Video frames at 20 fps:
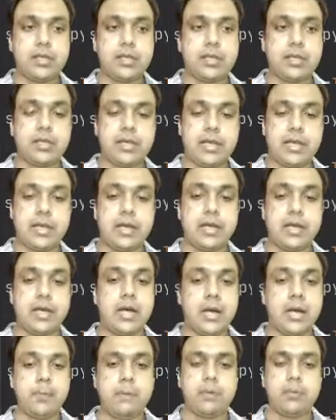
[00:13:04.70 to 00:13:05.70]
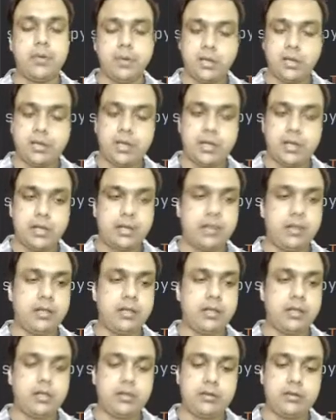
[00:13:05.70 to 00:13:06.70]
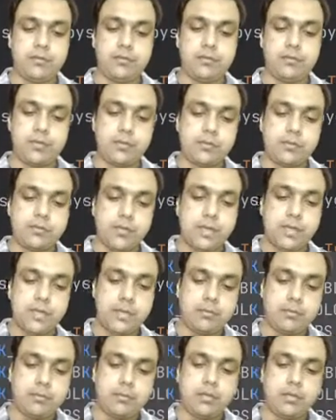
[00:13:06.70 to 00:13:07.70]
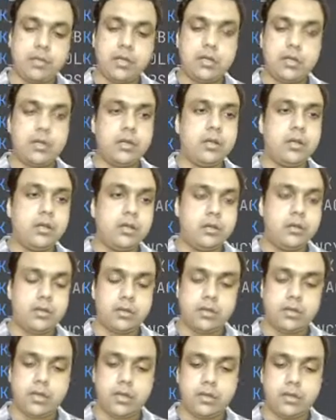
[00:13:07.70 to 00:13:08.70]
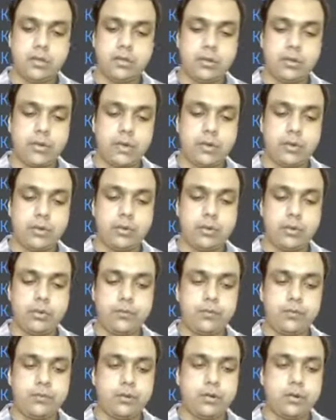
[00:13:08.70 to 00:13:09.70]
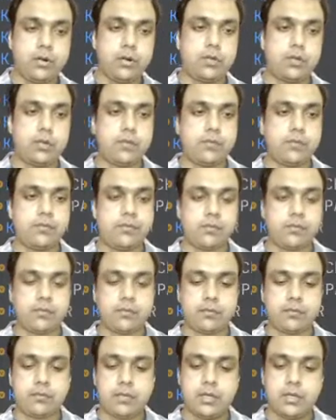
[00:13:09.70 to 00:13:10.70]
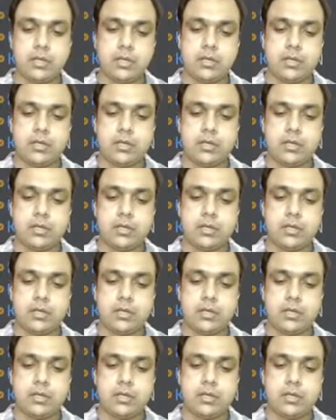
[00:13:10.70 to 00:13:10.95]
K up, and then same thing you can do for this